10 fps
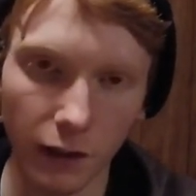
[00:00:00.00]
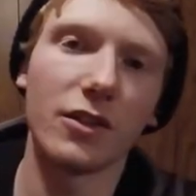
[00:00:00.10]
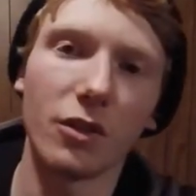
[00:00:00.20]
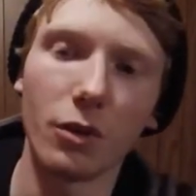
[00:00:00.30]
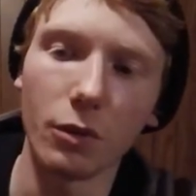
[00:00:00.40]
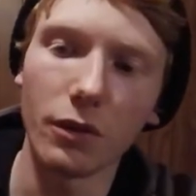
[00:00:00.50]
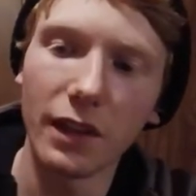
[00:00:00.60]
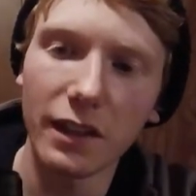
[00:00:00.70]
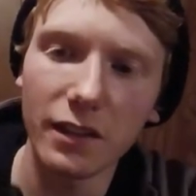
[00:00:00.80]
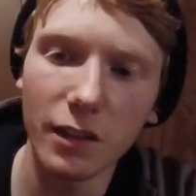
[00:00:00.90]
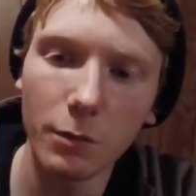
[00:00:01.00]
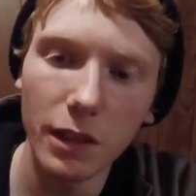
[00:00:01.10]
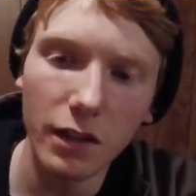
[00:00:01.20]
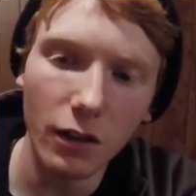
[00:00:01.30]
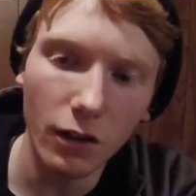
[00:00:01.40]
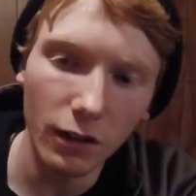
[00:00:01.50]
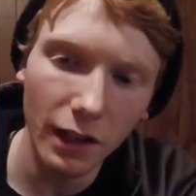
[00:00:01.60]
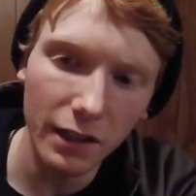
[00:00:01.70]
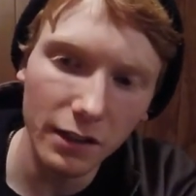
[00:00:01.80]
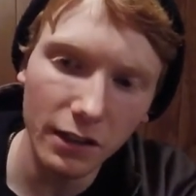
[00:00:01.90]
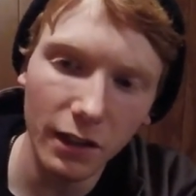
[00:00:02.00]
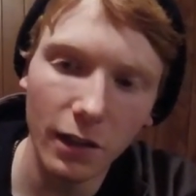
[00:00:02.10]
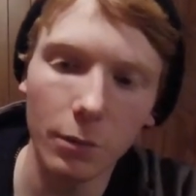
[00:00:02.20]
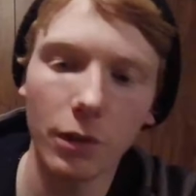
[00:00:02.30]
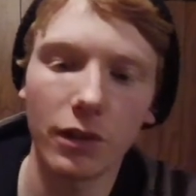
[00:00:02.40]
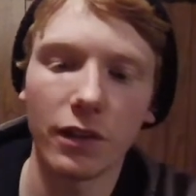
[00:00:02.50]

So that's gonna be our lens setup.